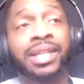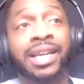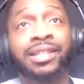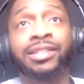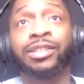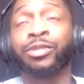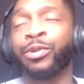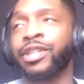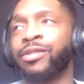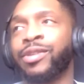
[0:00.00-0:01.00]
that
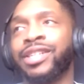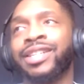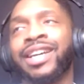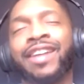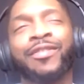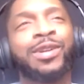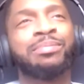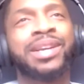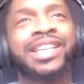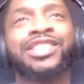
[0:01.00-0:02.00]
when
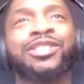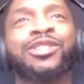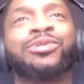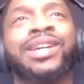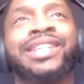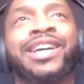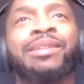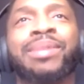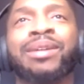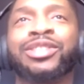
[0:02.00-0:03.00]
everyone's making jokes right now
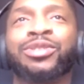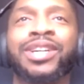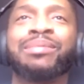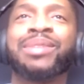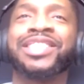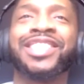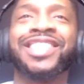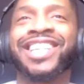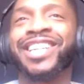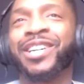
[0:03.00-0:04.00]
about the Joint Commission
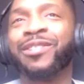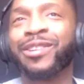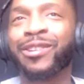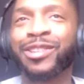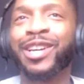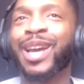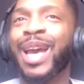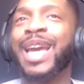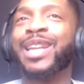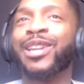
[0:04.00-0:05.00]
and JCO
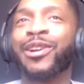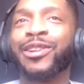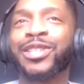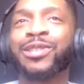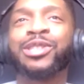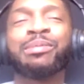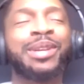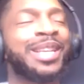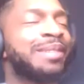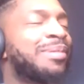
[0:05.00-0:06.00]
and their social media